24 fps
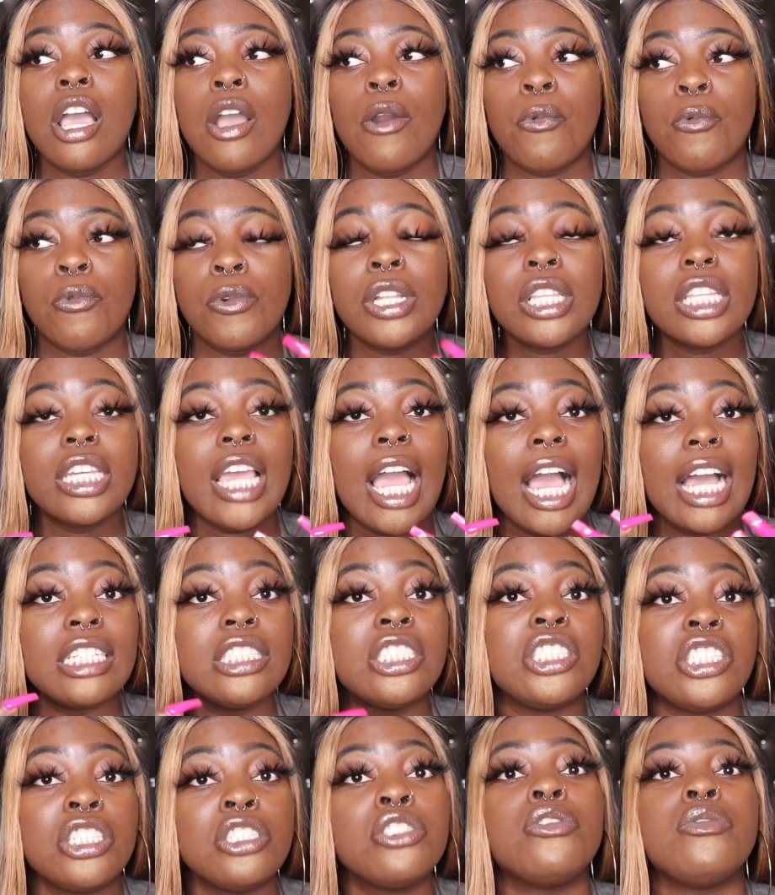really I
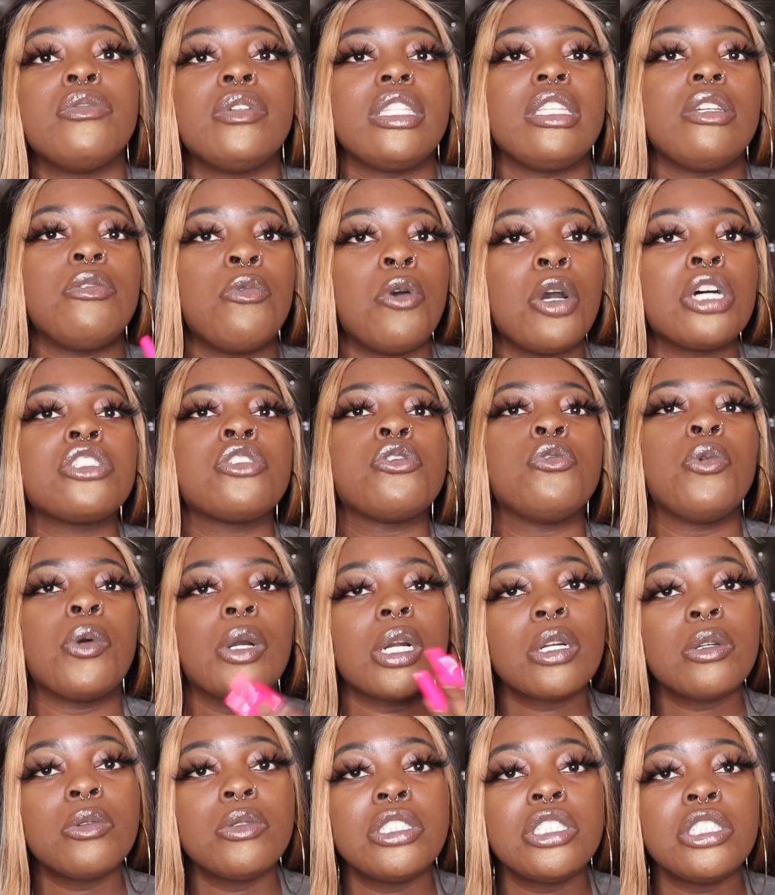genuinely want to
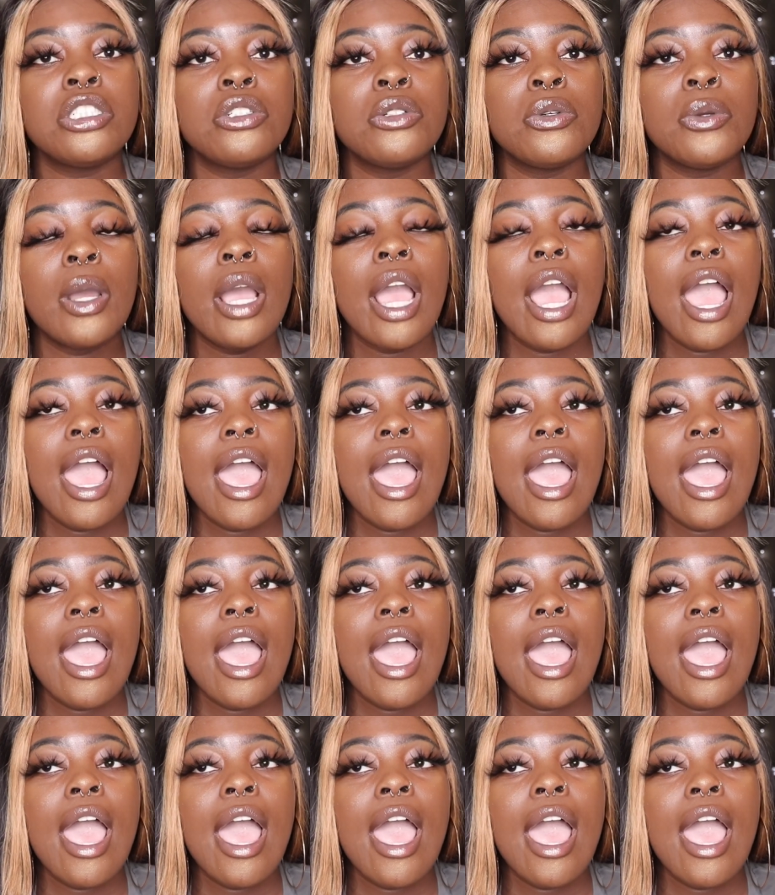work with you